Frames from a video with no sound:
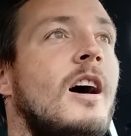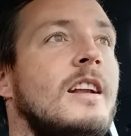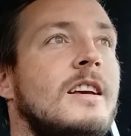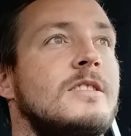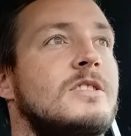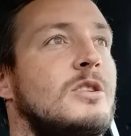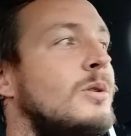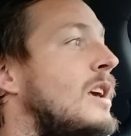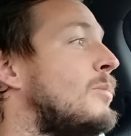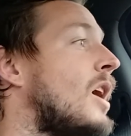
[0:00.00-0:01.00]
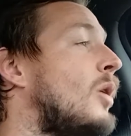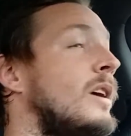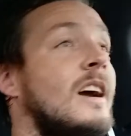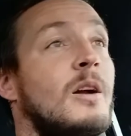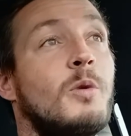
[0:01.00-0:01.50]
my thought is
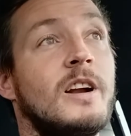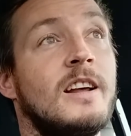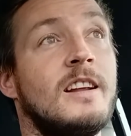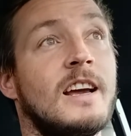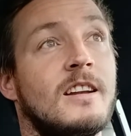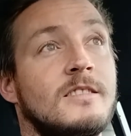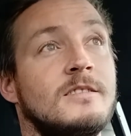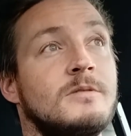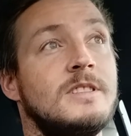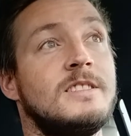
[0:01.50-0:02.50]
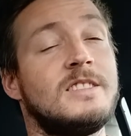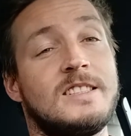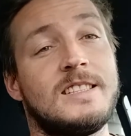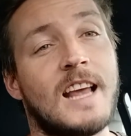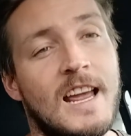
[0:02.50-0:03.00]
to keep going. On one end, I
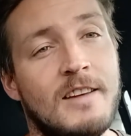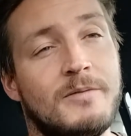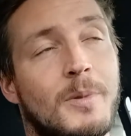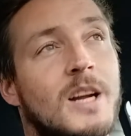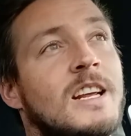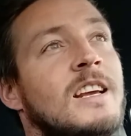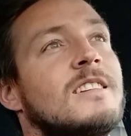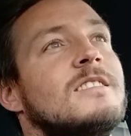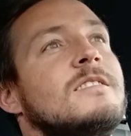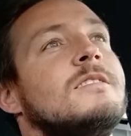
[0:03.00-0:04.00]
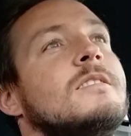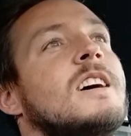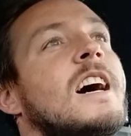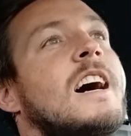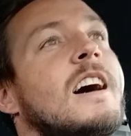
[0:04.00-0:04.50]
can save money.